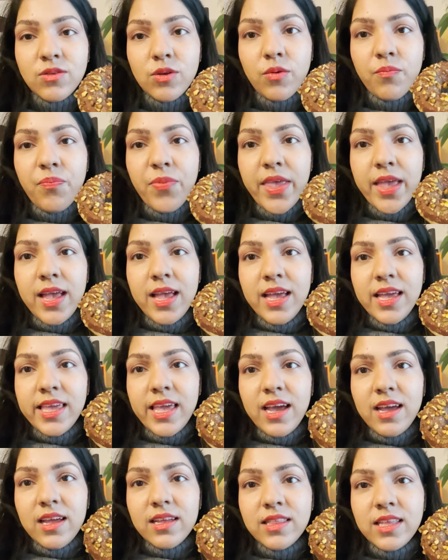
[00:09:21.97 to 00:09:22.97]
So
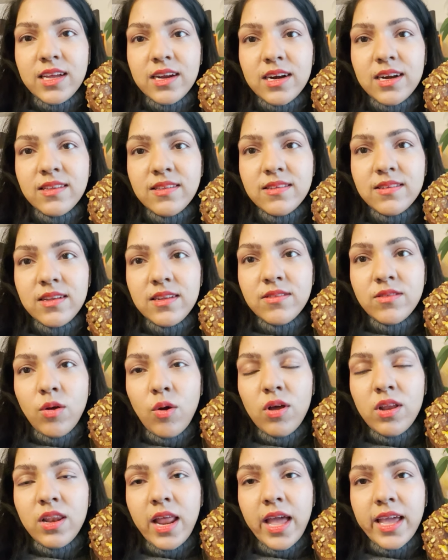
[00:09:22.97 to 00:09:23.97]
yeah, the crust is
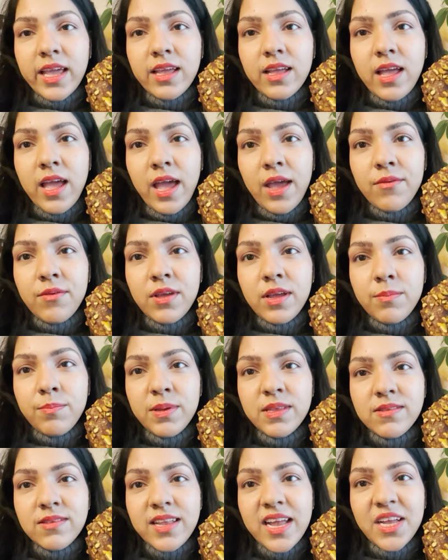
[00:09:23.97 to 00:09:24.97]
all like having
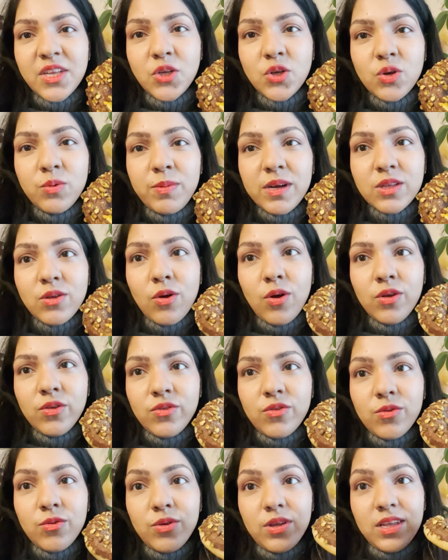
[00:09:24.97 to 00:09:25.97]
pistachio, but
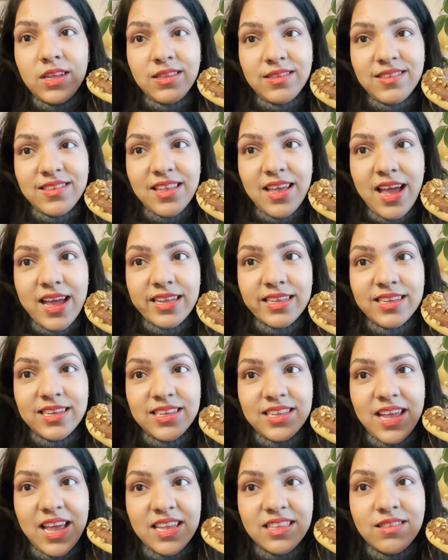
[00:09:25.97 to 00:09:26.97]
also inside
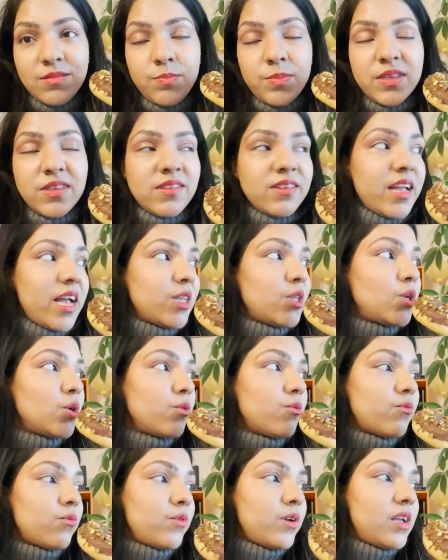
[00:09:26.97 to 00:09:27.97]
it has
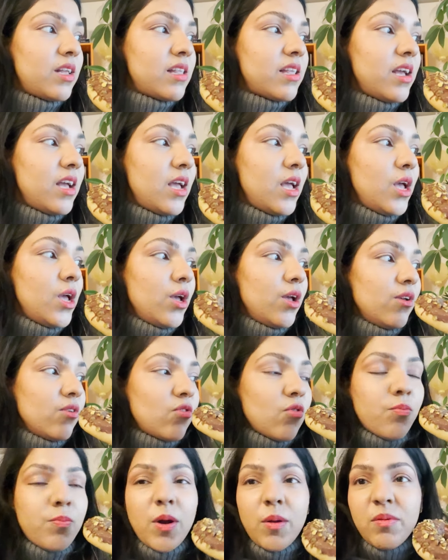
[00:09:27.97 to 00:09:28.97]
pistachio filled.
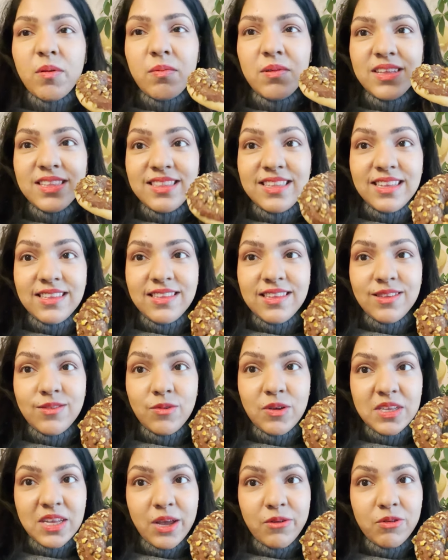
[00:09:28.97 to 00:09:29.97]
So probably this is
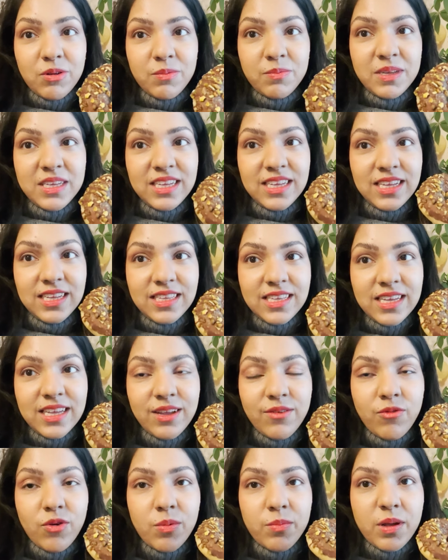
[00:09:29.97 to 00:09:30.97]
what I will be
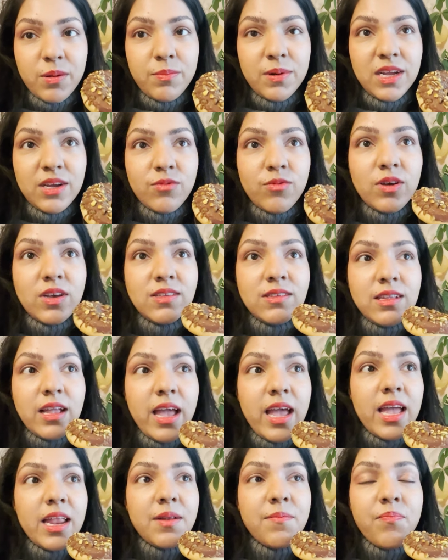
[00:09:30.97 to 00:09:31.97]
eating for my breakfast,
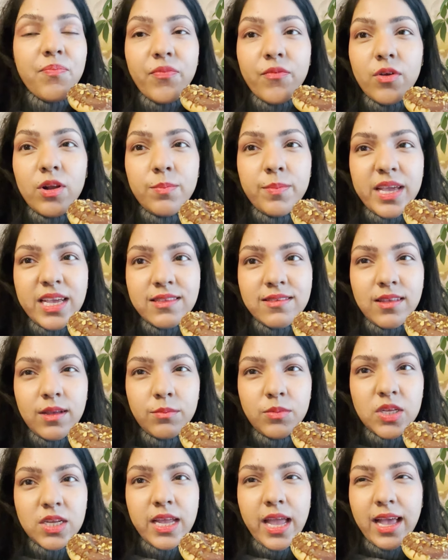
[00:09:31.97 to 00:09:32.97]
and will make
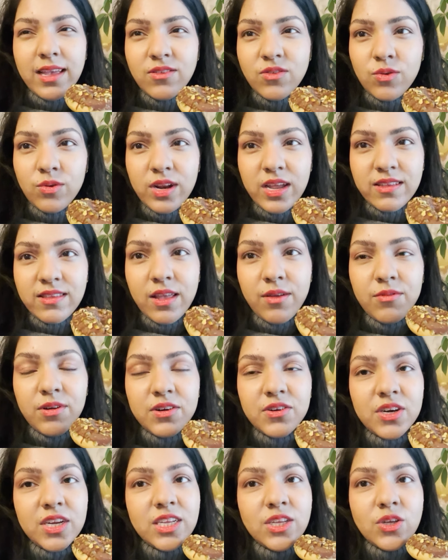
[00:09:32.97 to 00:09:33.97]
some tea as soon as I will
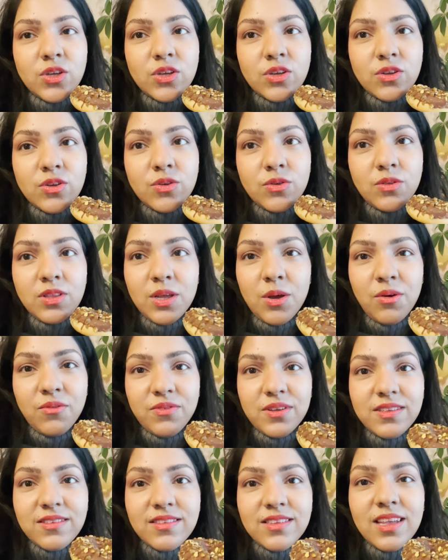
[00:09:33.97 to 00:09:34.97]
reach to the
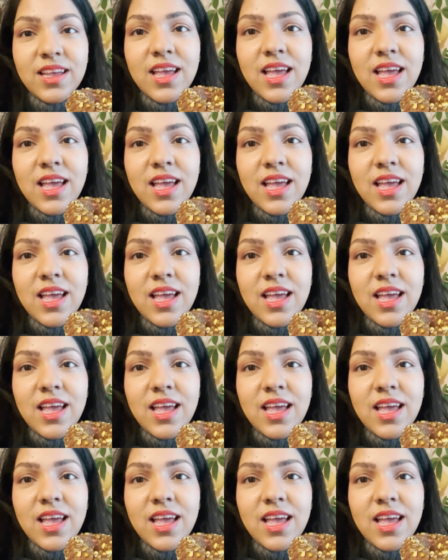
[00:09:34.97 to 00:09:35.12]
office.